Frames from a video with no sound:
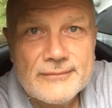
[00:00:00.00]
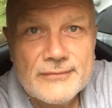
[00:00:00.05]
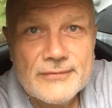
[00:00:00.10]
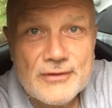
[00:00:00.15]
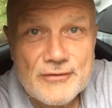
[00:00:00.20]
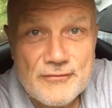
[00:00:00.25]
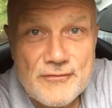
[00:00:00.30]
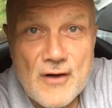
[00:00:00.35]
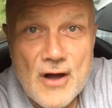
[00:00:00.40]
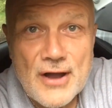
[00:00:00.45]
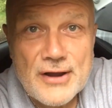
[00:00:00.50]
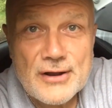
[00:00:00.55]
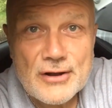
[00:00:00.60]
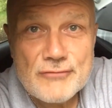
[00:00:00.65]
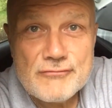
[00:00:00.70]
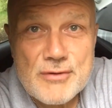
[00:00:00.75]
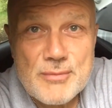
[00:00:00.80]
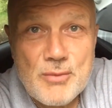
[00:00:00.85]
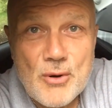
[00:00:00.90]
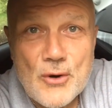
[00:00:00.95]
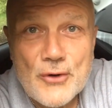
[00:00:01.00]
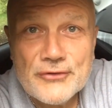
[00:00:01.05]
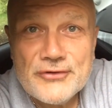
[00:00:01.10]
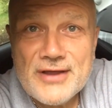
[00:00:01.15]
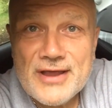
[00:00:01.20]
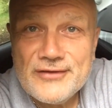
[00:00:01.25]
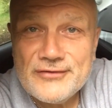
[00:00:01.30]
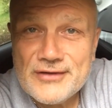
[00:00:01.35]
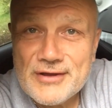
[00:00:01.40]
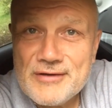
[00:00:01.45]
The final report
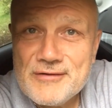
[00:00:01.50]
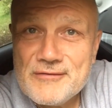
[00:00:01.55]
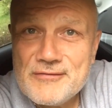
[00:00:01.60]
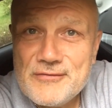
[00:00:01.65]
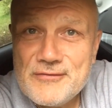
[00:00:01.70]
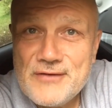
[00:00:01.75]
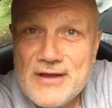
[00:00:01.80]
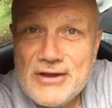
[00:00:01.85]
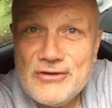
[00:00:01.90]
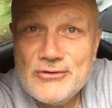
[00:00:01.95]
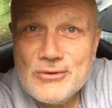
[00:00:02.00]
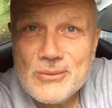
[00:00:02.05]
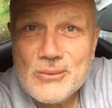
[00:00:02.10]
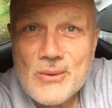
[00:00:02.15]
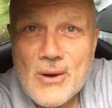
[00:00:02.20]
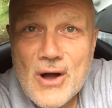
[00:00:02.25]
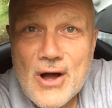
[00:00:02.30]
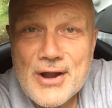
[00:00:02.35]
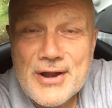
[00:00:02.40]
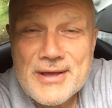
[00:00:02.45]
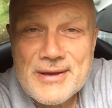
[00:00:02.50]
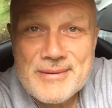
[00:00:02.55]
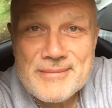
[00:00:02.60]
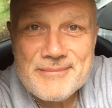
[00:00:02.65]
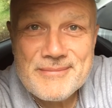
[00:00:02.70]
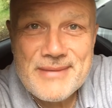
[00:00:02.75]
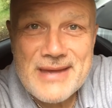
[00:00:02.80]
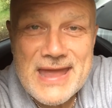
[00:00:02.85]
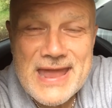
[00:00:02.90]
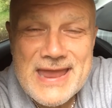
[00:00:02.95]
is fish 1,
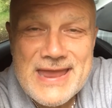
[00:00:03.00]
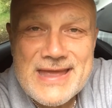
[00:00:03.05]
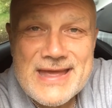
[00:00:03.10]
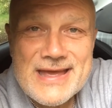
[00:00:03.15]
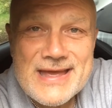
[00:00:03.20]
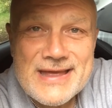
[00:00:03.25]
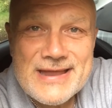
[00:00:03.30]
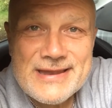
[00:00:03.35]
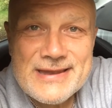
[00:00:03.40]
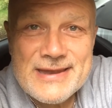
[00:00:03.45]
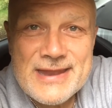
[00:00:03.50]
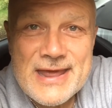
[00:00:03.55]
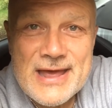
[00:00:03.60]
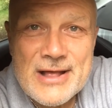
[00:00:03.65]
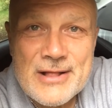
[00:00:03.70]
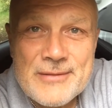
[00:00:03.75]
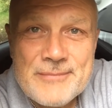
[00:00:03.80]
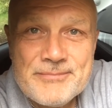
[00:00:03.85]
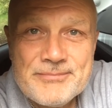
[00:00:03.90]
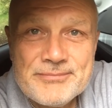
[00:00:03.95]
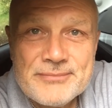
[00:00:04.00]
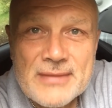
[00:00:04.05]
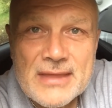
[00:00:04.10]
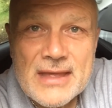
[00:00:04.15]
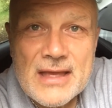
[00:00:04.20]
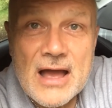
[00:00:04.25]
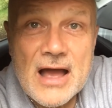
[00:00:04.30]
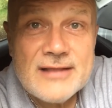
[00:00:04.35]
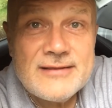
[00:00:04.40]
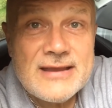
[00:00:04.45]
me 0.
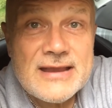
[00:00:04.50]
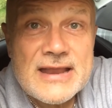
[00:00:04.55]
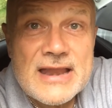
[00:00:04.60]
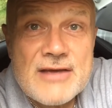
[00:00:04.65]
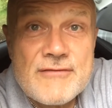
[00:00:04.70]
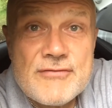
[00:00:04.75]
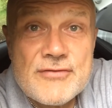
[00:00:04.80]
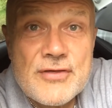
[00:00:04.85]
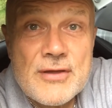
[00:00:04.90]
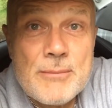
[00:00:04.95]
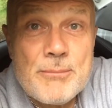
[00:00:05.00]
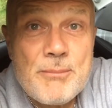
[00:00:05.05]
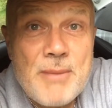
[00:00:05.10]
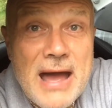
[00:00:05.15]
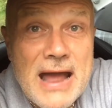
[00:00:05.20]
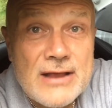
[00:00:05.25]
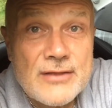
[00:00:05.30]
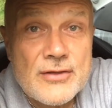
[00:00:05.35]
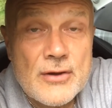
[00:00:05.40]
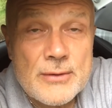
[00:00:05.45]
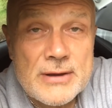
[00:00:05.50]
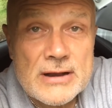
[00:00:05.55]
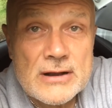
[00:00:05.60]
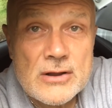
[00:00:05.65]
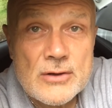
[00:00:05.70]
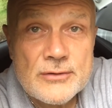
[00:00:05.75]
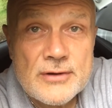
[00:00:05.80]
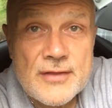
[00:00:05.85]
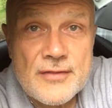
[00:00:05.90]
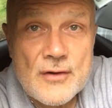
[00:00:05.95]
I did get everything back though,
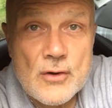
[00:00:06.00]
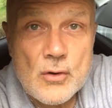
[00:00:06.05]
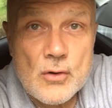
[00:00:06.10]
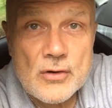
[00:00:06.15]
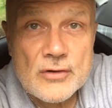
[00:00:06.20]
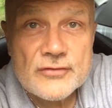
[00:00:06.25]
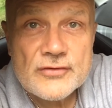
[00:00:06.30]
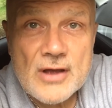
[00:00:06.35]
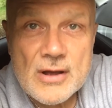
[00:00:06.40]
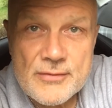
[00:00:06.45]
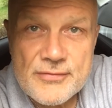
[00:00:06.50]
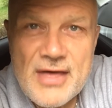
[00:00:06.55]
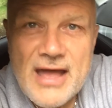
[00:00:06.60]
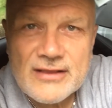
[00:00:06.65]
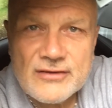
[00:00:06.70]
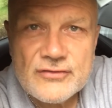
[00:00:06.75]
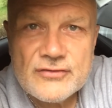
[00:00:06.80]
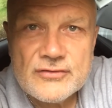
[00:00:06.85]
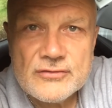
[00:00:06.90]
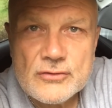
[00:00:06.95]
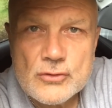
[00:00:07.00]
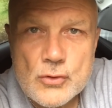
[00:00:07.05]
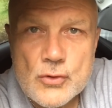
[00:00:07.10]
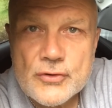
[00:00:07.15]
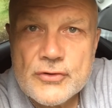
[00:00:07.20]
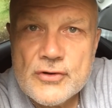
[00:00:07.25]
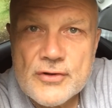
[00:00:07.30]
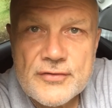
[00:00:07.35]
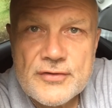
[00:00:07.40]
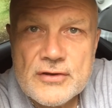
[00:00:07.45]
including the hook, so that's
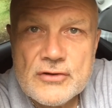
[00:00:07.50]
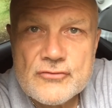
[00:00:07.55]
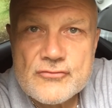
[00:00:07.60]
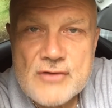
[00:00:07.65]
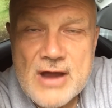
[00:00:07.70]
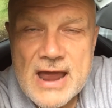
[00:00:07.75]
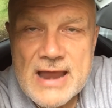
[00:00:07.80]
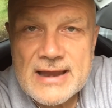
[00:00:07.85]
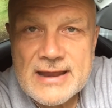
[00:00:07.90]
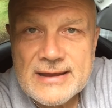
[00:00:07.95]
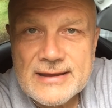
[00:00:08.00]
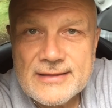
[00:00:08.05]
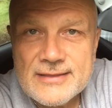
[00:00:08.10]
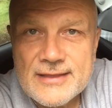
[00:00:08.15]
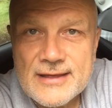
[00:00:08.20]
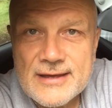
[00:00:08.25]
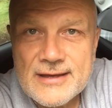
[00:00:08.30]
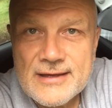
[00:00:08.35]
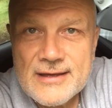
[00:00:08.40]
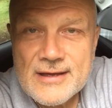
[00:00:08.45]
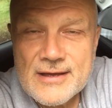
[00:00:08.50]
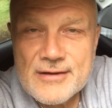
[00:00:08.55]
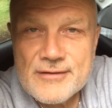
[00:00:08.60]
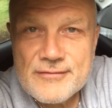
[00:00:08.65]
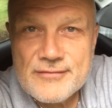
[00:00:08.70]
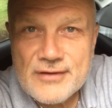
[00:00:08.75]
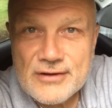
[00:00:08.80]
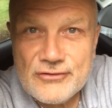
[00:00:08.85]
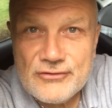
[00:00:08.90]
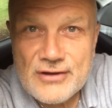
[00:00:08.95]
good. Nothing trailing in the
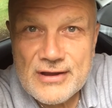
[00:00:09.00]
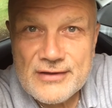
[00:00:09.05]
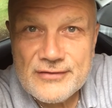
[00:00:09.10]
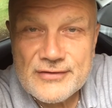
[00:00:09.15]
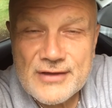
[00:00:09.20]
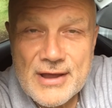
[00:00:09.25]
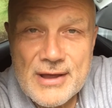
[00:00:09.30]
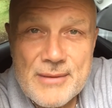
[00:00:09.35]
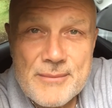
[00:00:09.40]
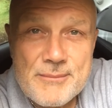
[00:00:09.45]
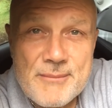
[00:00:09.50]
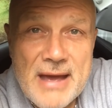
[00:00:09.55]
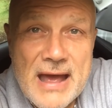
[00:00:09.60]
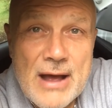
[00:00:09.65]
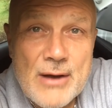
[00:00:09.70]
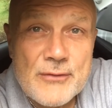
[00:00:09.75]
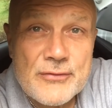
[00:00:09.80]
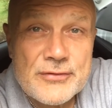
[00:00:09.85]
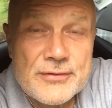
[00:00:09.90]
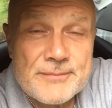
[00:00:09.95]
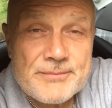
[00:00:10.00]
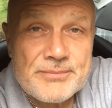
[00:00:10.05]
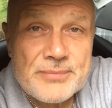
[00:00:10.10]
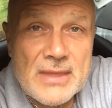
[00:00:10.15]
fish's mouth.